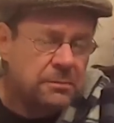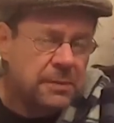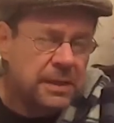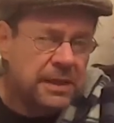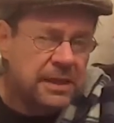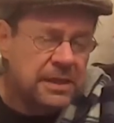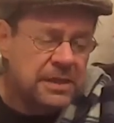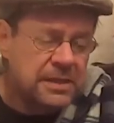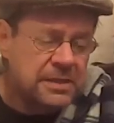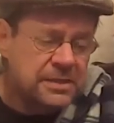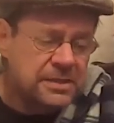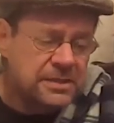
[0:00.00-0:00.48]

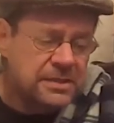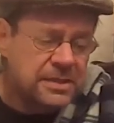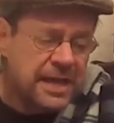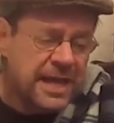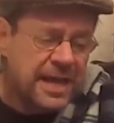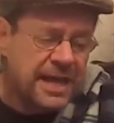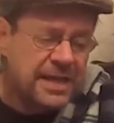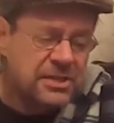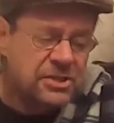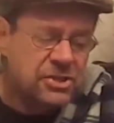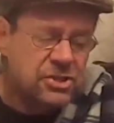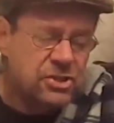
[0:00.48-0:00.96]
because
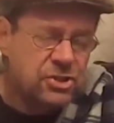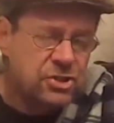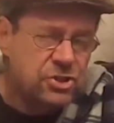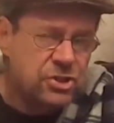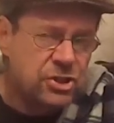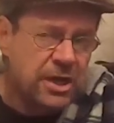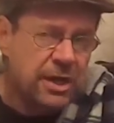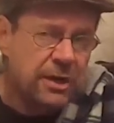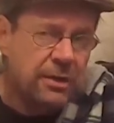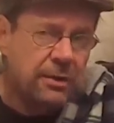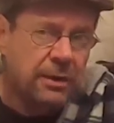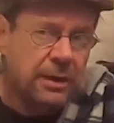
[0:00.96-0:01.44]
that's
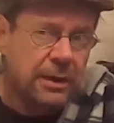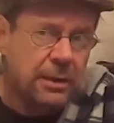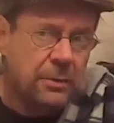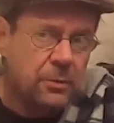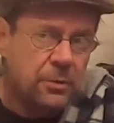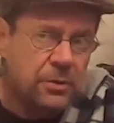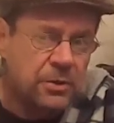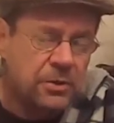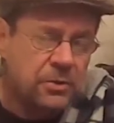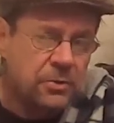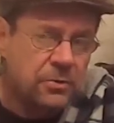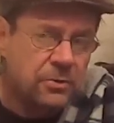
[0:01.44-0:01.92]
generally
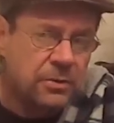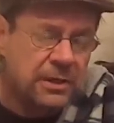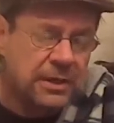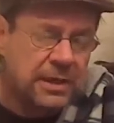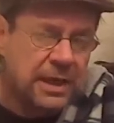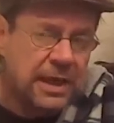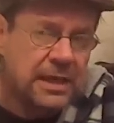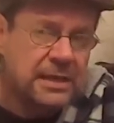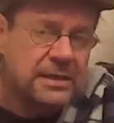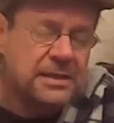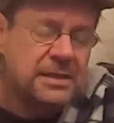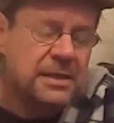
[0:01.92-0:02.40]
what you
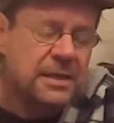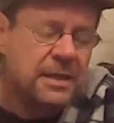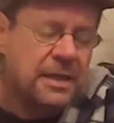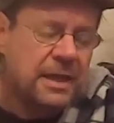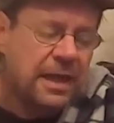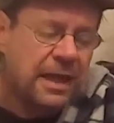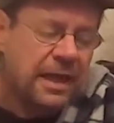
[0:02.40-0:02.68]
get.